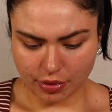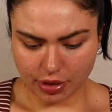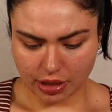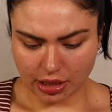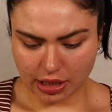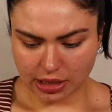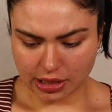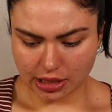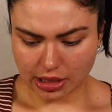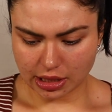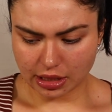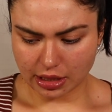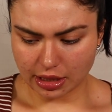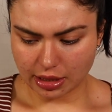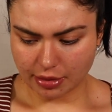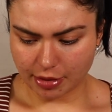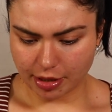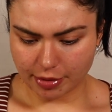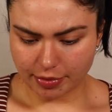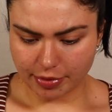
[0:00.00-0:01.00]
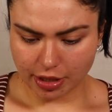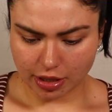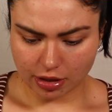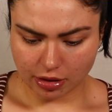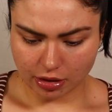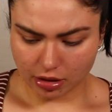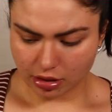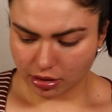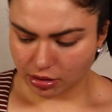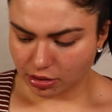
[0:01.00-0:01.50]
really tickling my
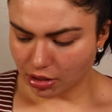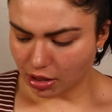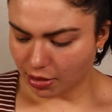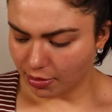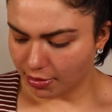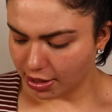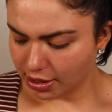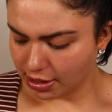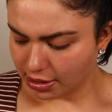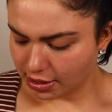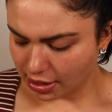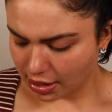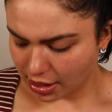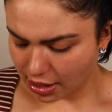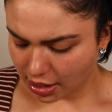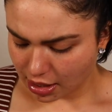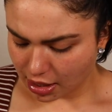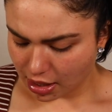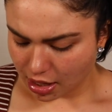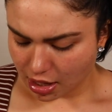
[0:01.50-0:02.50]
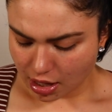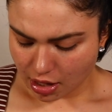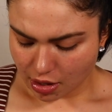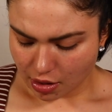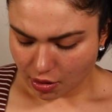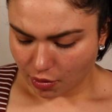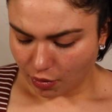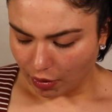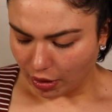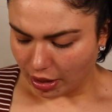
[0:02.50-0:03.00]
pickle. So I'm gonna see
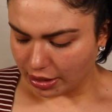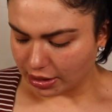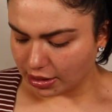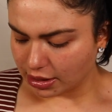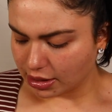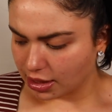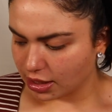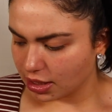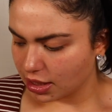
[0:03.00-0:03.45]
what